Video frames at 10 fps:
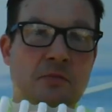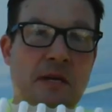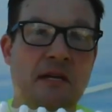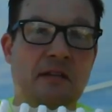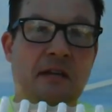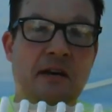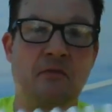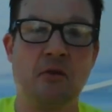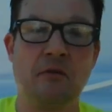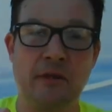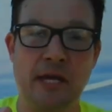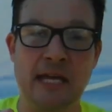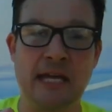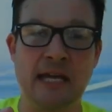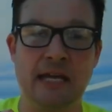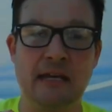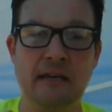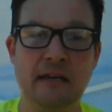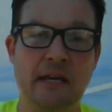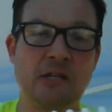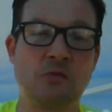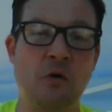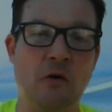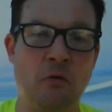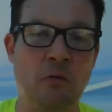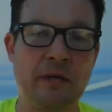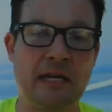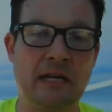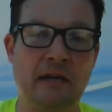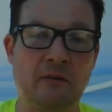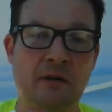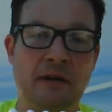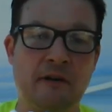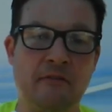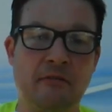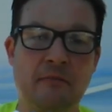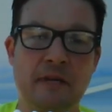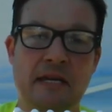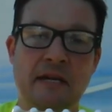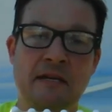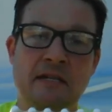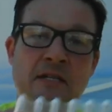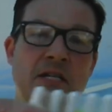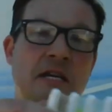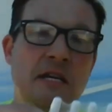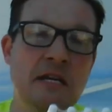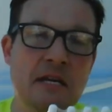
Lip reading: Speak of the devil, the ink is what we'll be getting rid of, because